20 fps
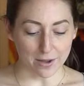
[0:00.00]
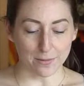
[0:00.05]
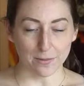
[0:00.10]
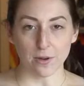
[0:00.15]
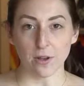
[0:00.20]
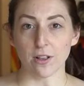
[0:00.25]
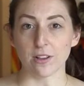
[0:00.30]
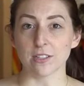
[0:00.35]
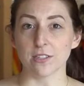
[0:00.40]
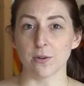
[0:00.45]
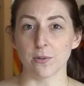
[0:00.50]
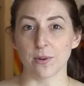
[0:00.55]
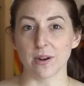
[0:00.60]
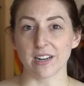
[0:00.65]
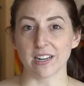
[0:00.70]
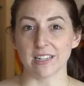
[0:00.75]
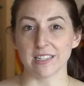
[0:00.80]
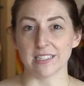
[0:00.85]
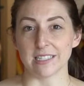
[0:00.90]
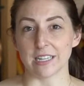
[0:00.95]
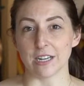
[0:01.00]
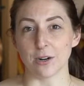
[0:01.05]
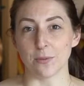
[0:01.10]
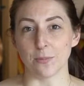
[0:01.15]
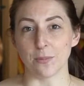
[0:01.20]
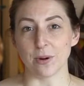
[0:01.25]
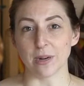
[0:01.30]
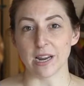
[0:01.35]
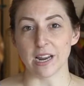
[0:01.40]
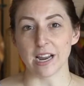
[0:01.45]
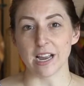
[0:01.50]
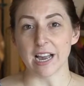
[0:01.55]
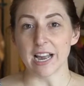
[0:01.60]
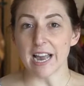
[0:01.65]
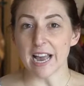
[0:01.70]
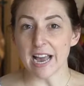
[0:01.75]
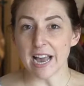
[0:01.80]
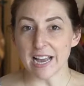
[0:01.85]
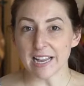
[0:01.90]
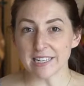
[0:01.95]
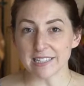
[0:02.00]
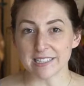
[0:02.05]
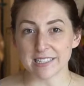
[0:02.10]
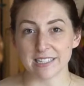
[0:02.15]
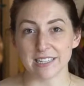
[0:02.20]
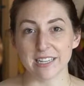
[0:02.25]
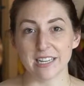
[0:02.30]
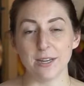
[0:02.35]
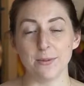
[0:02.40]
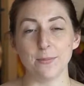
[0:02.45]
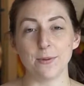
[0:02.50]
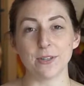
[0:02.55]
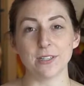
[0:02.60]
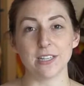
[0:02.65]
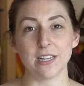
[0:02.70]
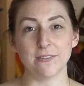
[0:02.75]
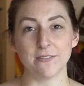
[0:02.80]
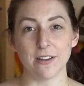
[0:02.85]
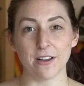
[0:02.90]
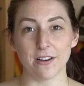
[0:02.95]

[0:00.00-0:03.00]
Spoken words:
You'll also want to consider bringing a hat to keep yourself